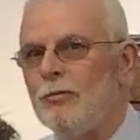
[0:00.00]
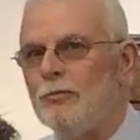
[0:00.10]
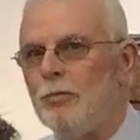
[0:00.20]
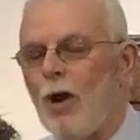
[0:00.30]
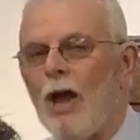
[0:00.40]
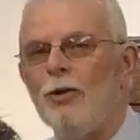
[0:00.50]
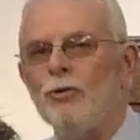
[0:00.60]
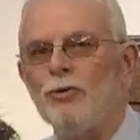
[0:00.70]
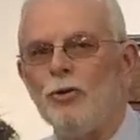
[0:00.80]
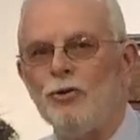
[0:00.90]

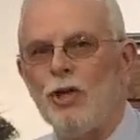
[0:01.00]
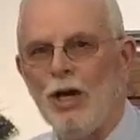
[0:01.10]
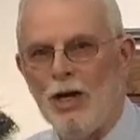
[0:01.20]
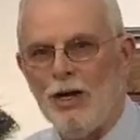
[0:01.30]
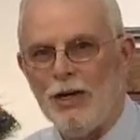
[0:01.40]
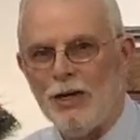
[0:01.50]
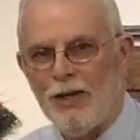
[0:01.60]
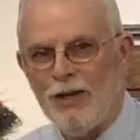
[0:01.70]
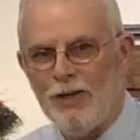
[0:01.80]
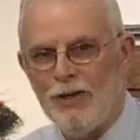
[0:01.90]
Bridles Their Tongue.
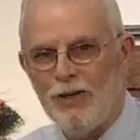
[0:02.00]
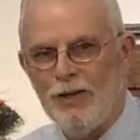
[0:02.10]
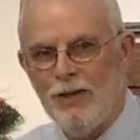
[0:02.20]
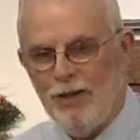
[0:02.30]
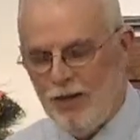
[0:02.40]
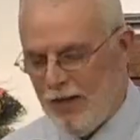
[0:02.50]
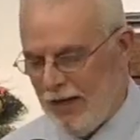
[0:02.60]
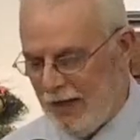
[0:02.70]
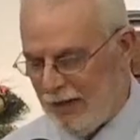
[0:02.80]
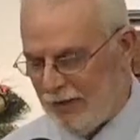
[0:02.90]

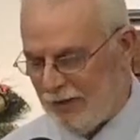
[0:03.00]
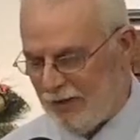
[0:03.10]
And